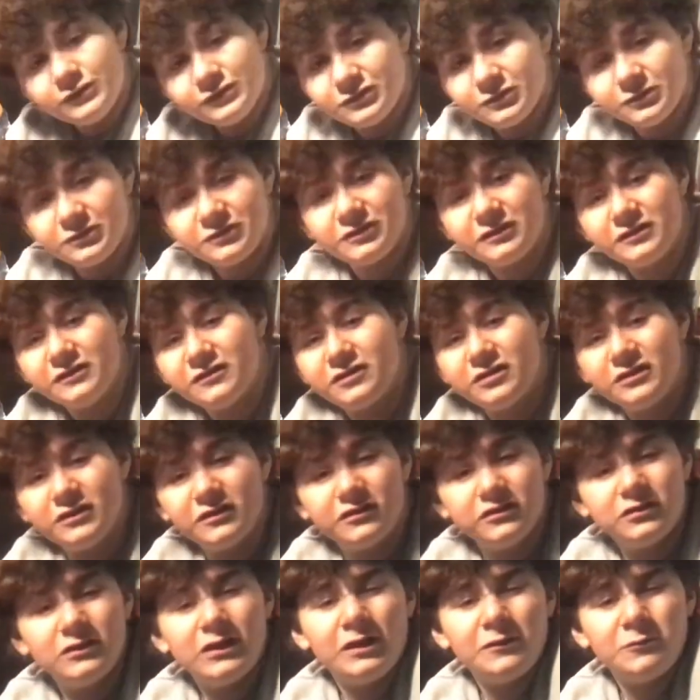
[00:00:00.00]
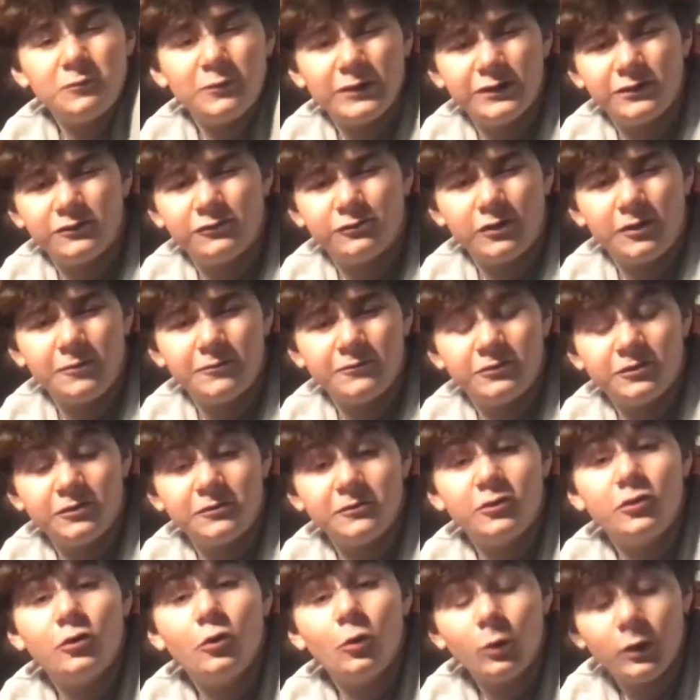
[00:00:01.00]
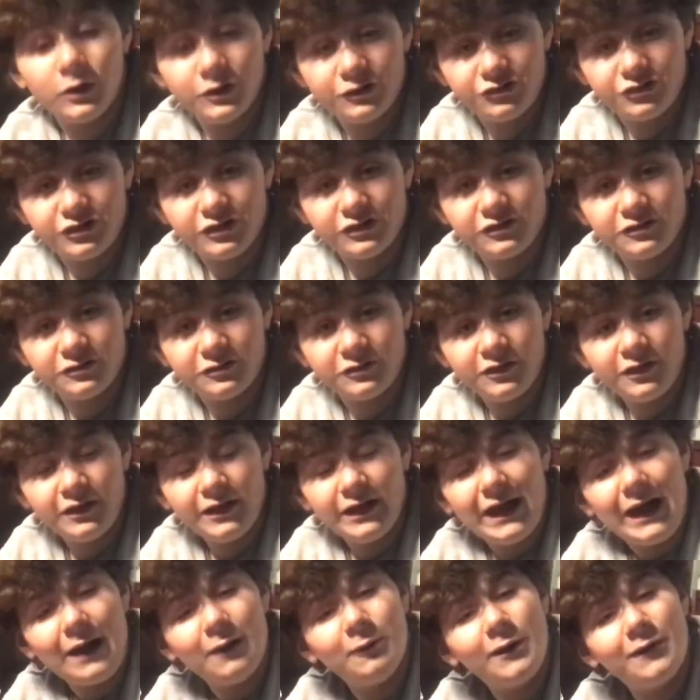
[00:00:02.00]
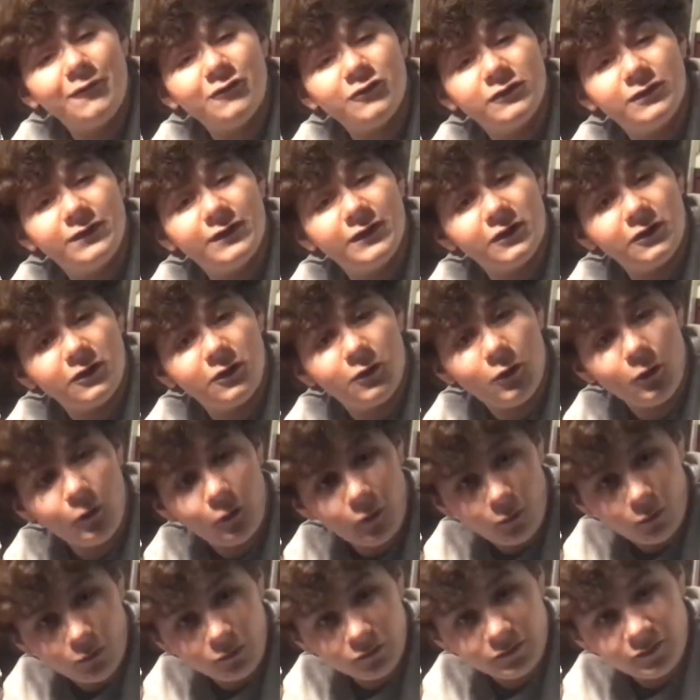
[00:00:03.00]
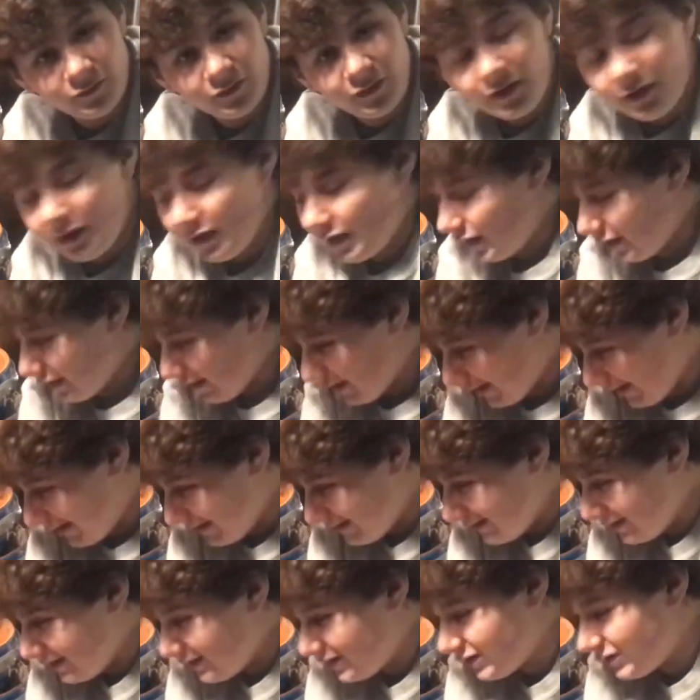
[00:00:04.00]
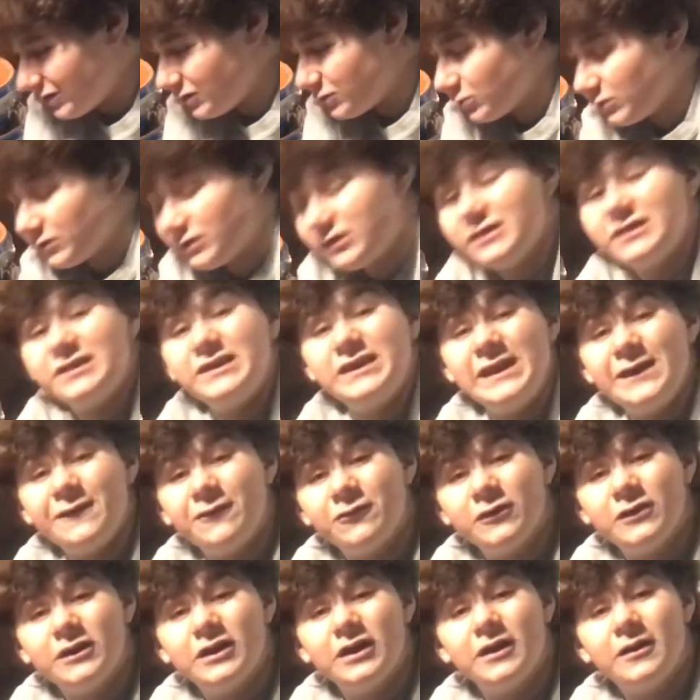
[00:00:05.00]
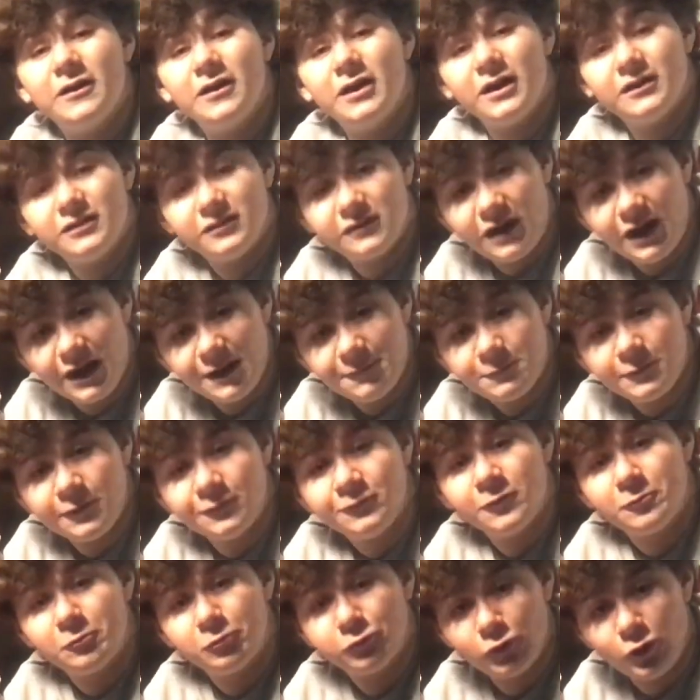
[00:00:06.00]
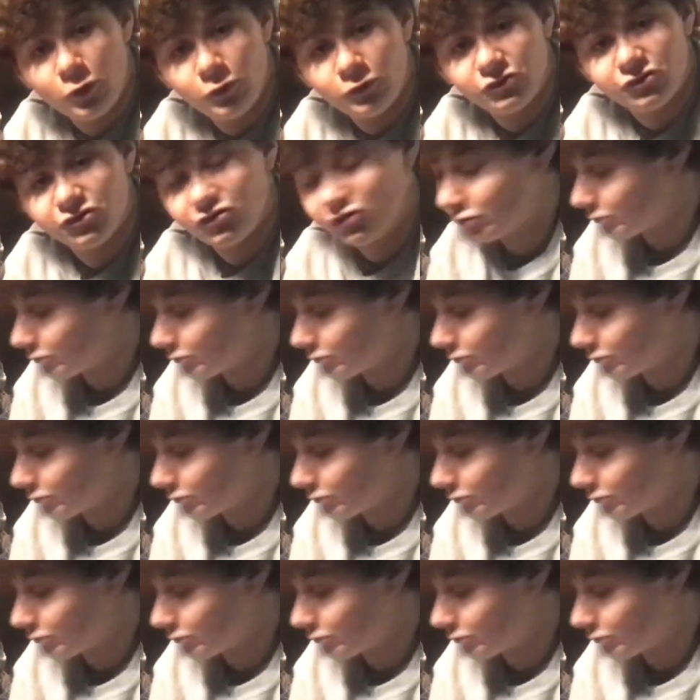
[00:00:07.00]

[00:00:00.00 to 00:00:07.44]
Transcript: So since these Ludwig drums are gorgeous, however they're old, I need to use a different type of approach